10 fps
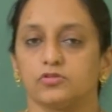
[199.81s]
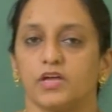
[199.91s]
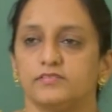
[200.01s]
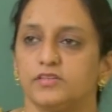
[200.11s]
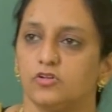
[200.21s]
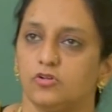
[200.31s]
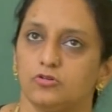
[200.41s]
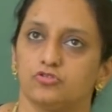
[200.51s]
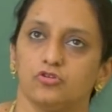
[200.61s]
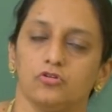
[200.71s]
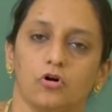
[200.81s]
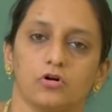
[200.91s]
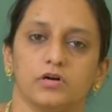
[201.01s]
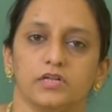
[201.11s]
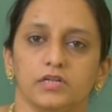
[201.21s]
So cancer will also
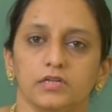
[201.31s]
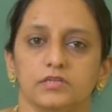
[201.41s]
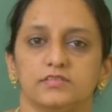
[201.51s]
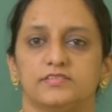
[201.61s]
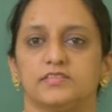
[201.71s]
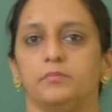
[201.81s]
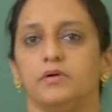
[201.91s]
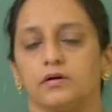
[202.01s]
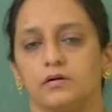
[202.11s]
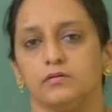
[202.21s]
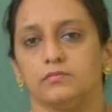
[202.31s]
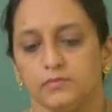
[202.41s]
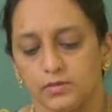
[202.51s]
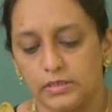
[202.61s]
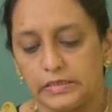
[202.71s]
occur in stomach.
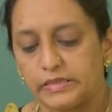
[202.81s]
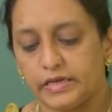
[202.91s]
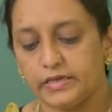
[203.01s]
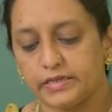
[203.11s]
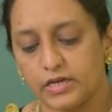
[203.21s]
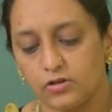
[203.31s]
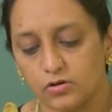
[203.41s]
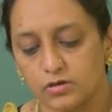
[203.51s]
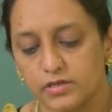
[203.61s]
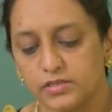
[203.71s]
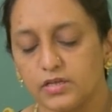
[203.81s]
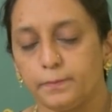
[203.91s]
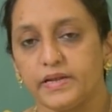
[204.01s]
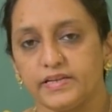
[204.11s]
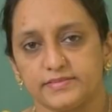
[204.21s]
Then it can occur in the
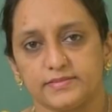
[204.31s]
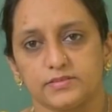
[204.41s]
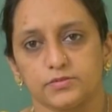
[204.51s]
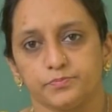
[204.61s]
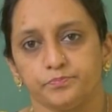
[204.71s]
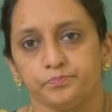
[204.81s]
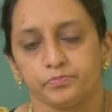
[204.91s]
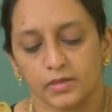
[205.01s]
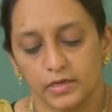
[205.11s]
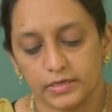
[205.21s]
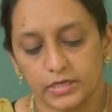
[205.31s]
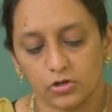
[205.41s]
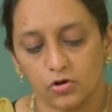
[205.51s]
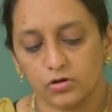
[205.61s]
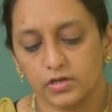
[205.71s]
breast. It
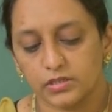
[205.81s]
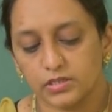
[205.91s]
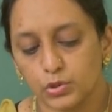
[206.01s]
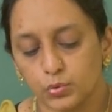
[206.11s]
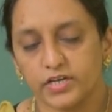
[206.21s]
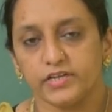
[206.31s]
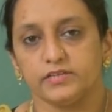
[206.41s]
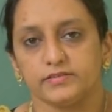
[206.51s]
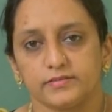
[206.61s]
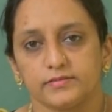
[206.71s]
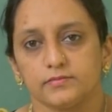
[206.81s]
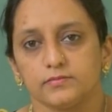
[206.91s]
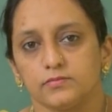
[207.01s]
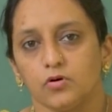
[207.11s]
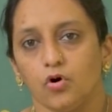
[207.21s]
can occur in the uterus
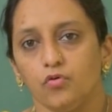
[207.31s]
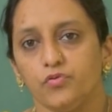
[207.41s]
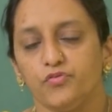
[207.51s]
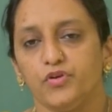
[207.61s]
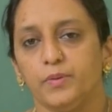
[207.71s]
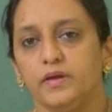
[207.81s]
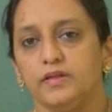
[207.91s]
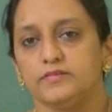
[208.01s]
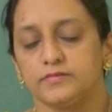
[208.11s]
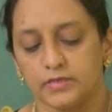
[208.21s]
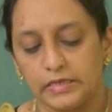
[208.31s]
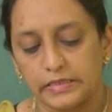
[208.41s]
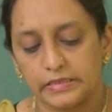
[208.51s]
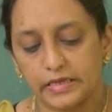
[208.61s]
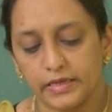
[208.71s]
of females.
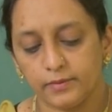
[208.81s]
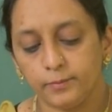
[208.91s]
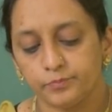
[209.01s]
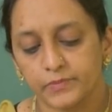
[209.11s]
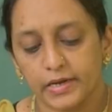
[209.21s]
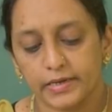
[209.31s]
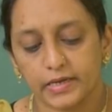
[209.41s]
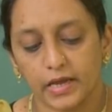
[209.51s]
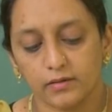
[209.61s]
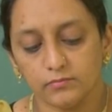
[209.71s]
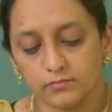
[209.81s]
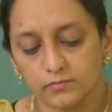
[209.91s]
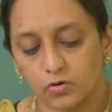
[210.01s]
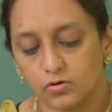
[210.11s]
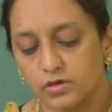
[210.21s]
Then it
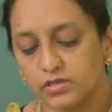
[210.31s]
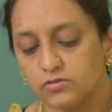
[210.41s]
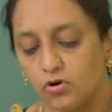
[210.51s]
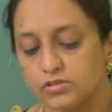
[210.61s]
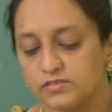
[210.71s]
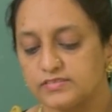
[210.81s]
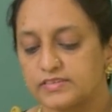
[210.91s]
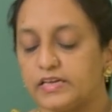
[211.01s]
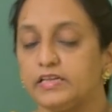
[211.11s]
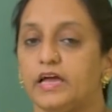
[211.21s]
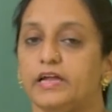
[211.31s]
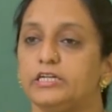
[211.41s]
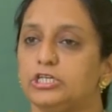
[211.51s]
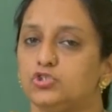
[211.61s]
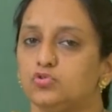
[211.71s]
can occur on the skin
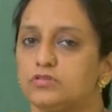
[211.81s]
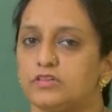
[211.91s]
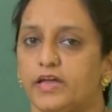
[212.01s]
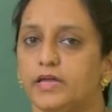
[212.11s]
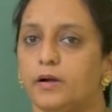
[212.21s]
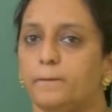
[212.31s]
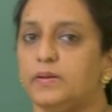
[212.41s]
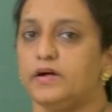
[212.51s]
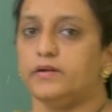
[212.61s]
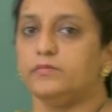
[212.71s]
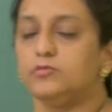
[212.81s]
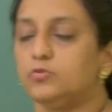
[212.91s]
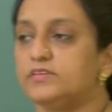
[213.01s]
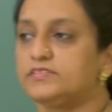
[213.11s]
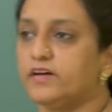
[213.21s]
and tissues like blood.
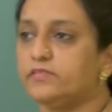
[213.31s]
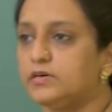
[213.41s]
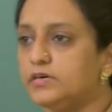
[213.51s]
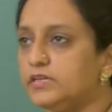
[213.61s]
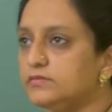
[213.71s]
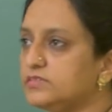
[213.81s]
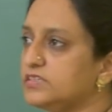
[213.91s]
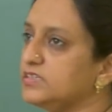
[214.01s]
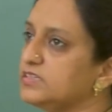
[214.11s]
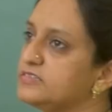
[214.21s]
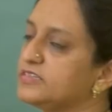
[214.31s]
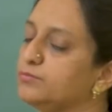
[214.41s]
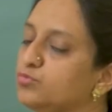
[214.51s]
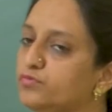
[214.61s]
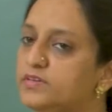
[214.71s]
You must have heard in serials
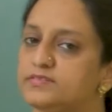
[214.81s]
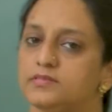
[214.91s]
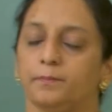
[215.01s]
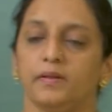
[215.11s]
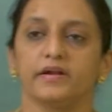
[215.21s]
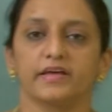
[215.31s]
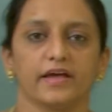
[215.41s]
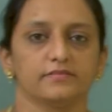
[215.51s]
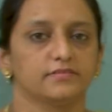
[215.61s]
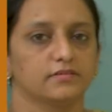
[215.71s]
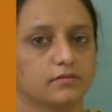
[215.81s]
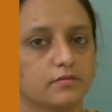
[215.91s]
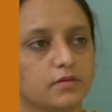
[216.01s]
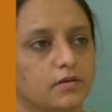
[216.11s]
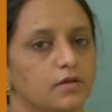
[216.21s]
and movies, blood
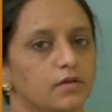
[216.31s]
cancer.